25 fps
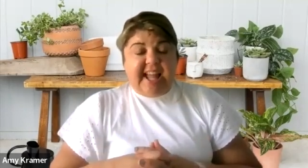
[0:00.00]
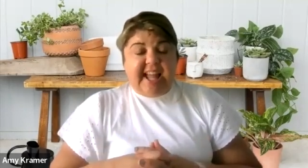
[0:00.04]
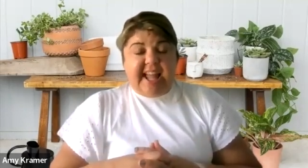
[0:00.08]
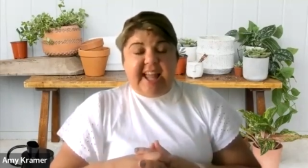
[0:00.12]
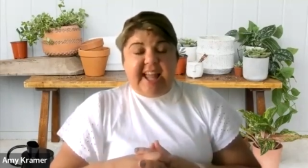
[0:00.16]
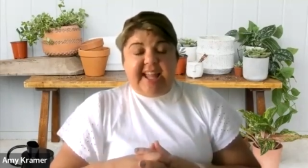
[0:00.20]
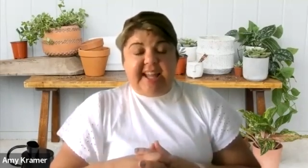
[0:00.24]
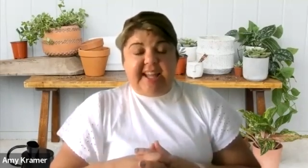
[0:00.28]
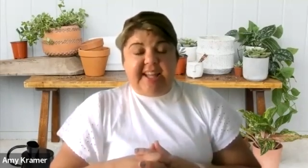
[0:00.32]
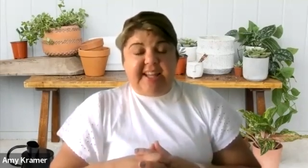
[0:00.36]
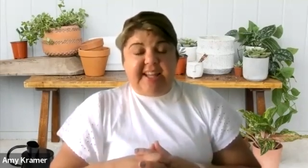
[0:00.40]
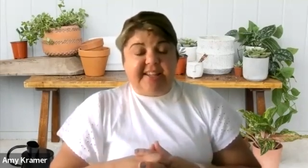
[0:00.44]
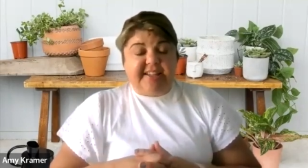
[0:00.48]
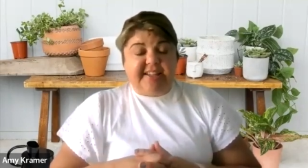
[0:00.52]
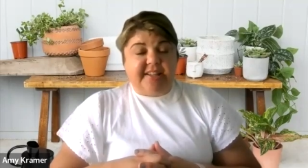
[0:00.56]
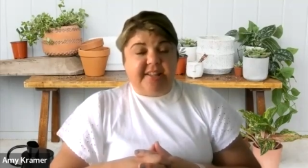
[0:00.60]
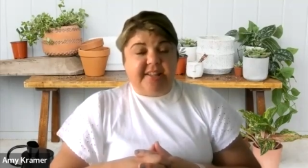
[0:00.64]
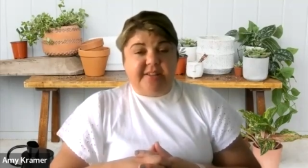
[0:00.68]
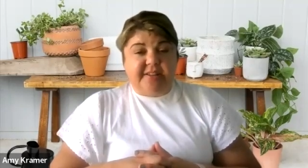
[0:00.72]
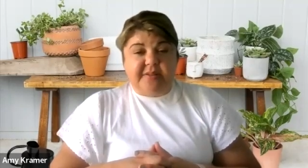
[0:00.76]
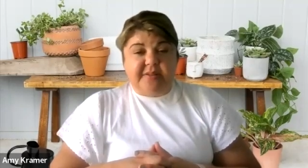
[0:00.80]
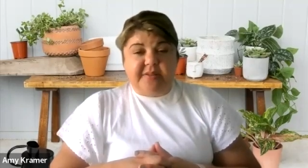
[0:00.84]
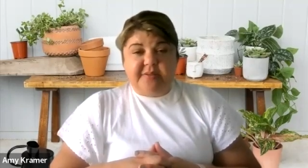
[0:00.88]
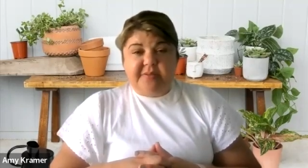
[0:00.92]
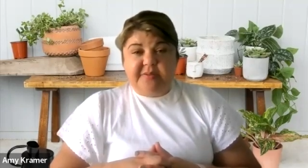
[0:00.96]
and
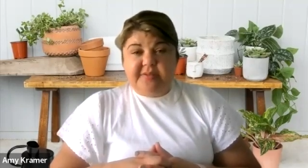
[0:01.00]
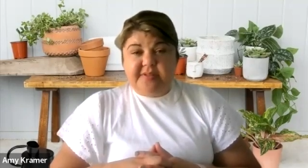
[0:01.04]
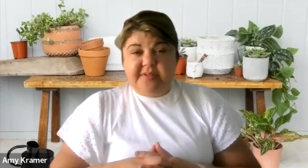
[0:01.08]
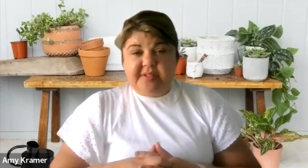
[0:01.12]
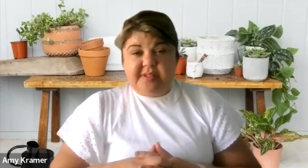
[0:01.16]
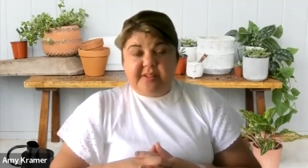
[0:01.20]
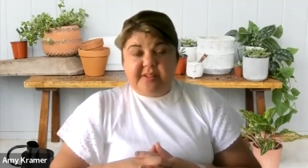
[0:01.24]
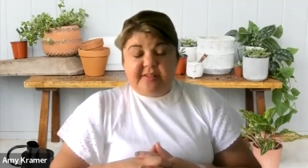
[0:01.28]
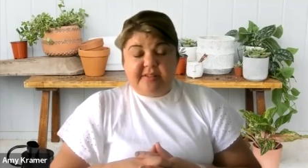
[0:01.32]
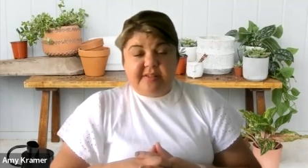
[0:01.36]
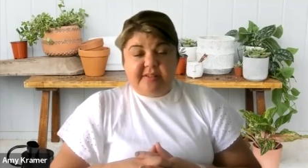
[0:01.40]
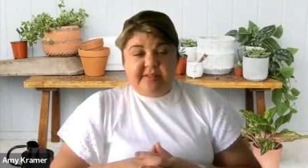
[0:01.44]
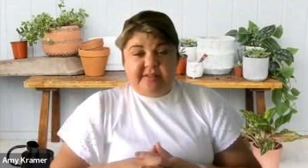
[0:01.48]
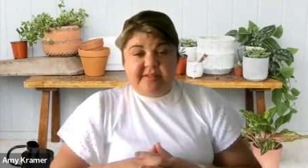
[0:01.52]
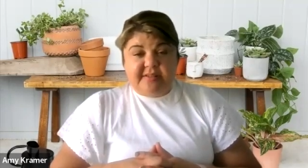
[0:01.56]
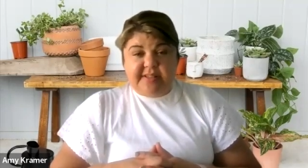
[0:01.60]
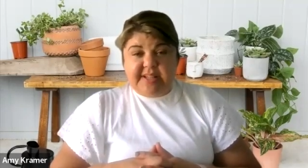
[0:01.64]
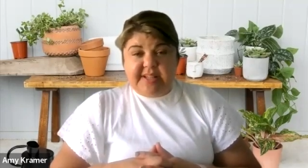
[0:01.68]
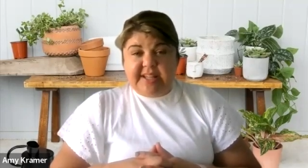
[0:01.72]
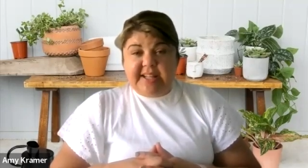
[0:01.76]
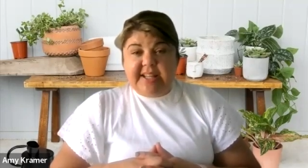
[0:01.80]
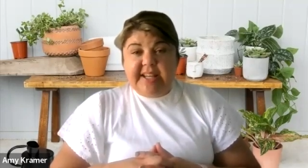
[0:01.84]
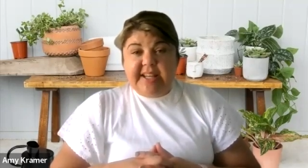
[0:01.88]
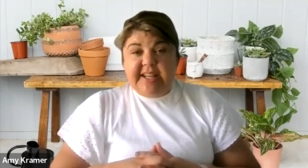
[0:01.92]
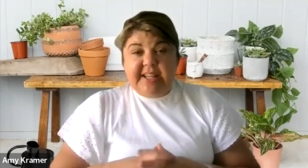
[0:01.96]
you start
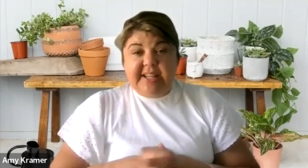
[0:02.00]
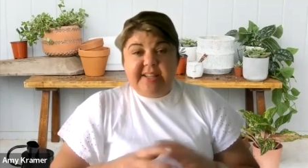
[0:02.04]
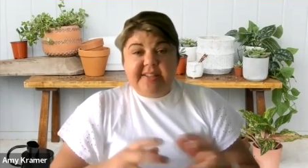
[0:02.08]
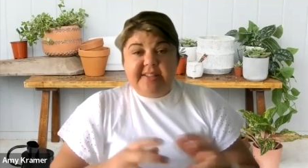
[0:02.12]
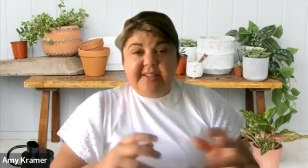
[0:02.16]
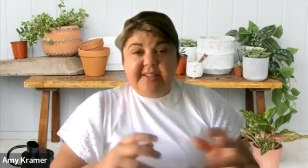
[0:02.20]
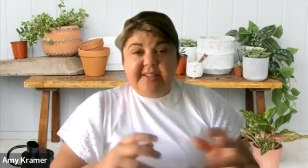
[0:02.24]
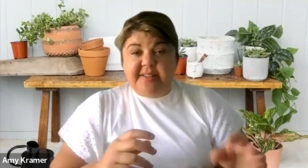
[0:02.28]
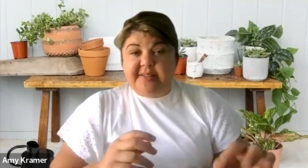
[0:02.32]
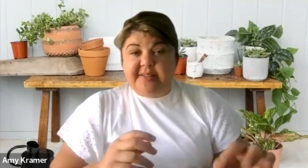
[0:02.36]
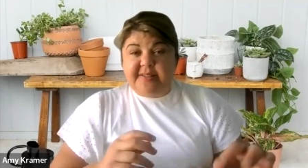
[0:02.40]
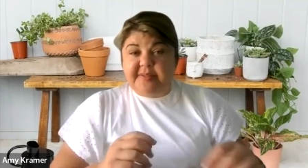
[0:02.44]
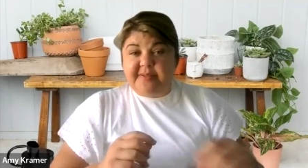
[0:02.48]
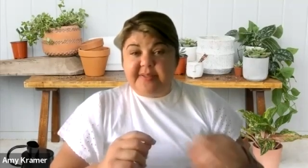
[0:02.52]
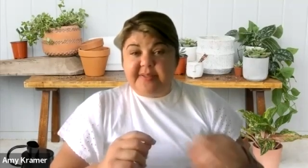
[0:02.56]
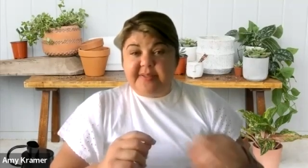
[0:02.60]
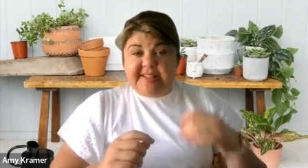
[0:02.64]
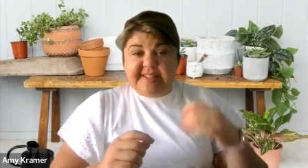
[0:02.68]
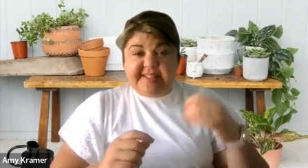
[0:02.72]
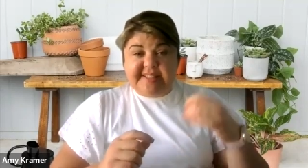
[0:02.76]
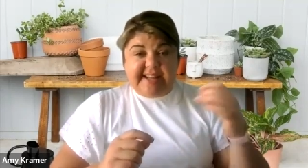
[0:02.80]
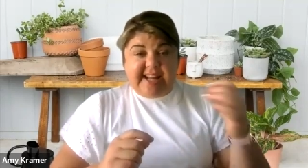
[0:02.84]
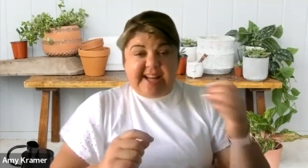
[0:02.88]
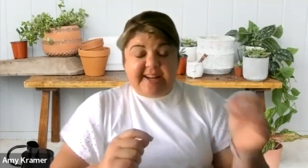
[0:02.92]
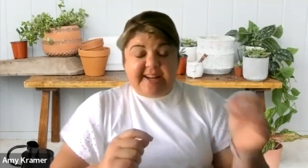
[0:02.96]
digging into a
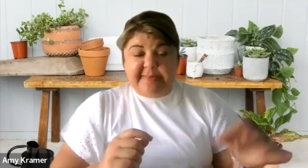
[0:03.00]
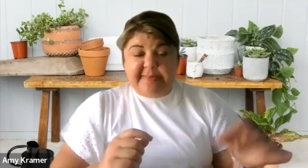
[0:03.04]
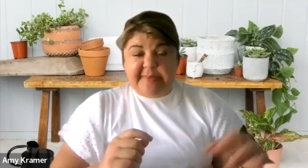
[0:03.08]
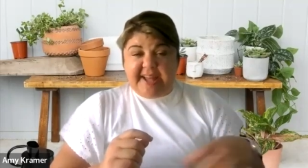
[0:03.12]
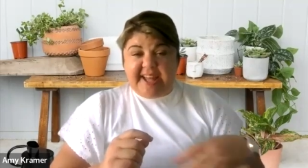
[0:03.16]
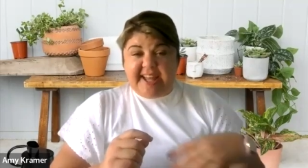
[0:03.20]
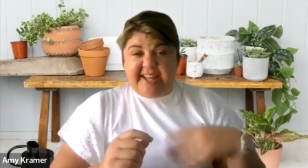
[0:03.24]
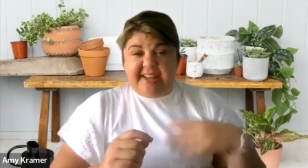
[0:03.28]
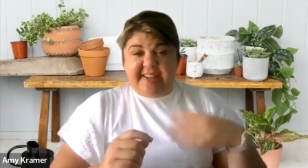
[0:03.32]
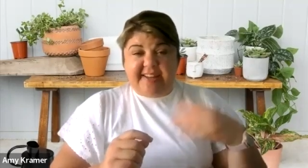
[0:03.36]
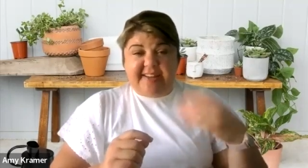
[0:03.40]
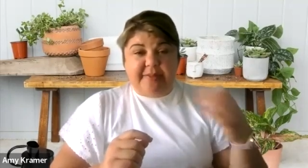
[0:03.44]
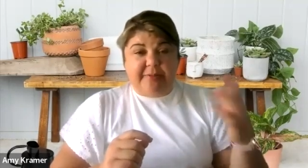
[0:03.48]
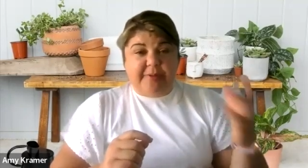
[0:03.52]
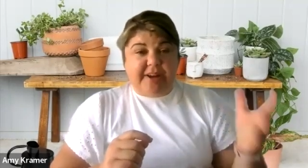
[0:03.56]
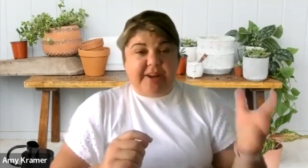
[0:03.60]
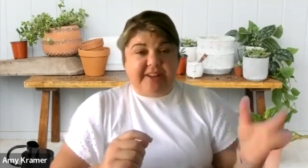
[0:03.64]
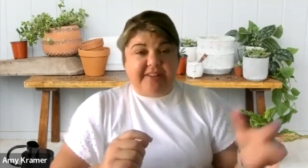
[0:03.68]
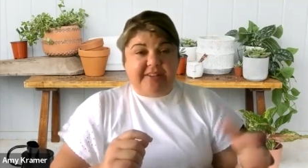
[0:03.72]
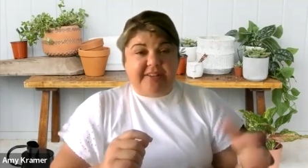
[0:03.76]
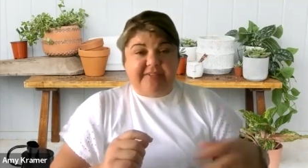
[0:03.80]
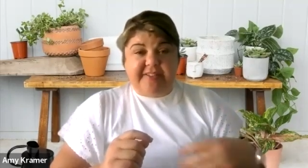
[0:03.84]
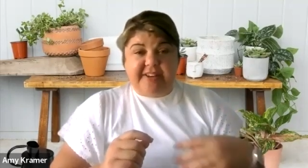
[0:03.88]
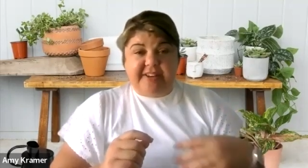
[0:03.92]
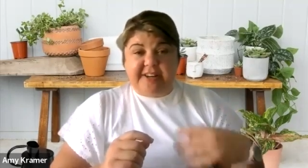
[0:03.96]
snack bag while
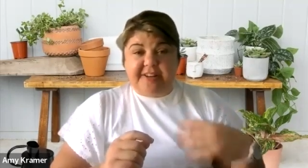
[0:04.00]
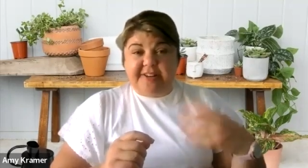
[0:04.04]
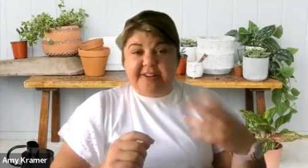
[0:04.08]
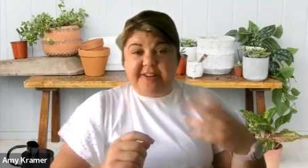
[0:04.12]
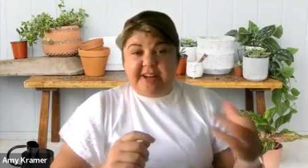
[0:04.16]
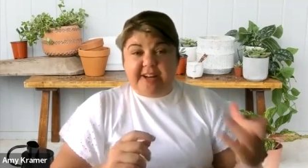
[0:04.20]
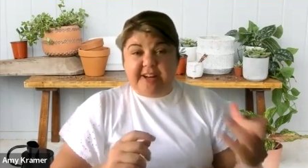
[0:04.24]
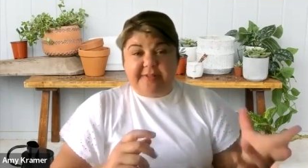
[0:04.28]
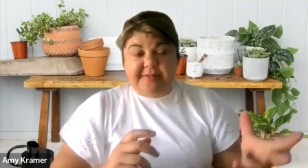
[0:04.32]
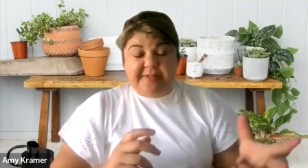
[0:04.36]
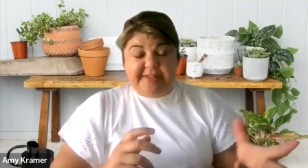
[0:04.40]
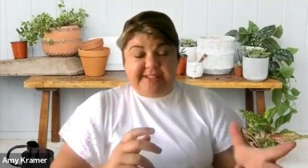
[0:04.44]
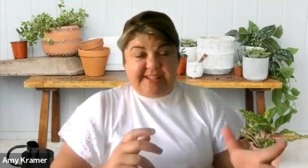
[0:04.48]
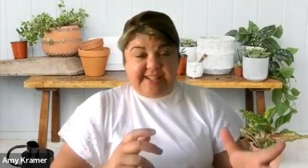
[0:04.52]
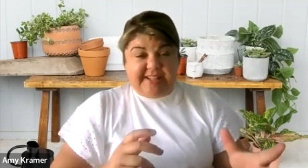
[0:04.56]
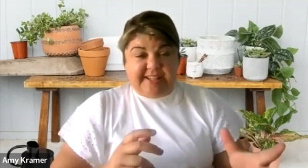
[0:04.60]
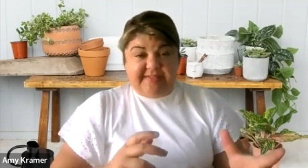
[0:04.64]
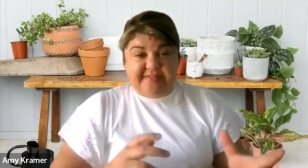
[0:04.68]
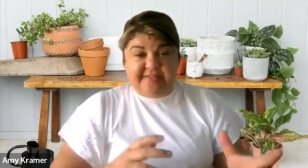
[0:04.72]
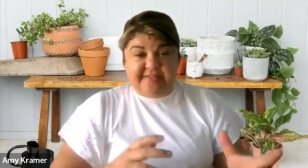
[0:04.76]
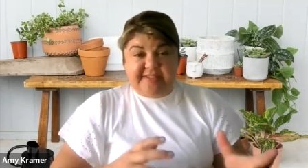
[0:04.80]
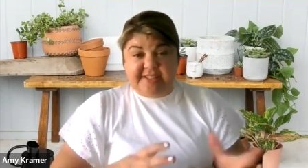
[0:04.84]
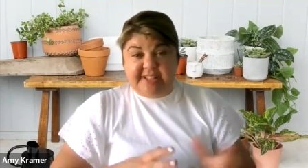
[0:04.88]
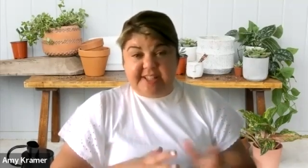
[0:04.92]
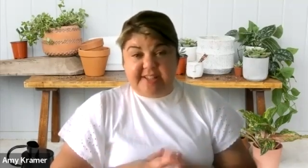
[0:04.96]
you're figuring out what to
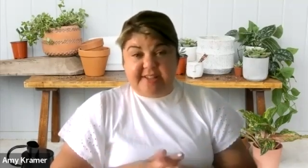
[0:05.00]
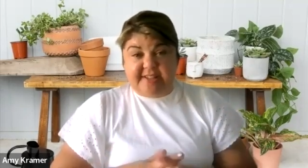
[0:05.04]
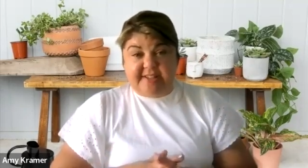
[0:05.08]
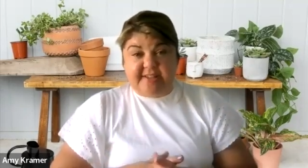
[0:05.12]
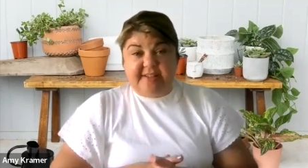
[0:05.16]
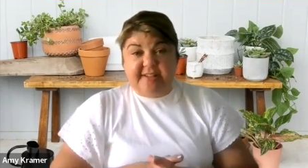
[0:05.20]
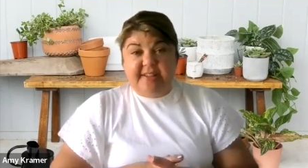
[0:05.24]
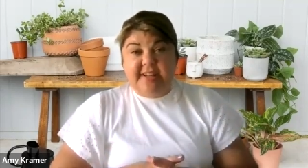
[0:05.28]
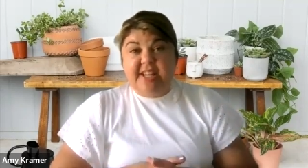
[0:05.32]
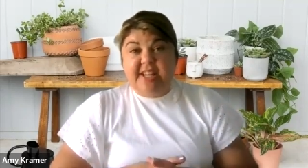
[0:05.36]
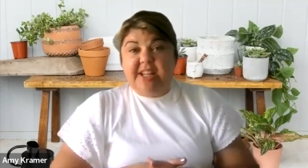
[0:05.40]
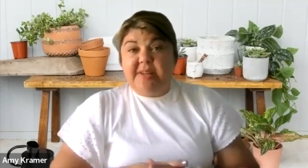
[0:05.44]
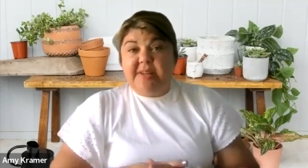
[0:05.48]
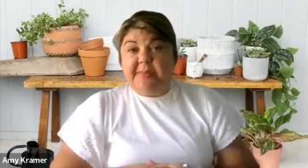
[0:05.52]
eat for dinner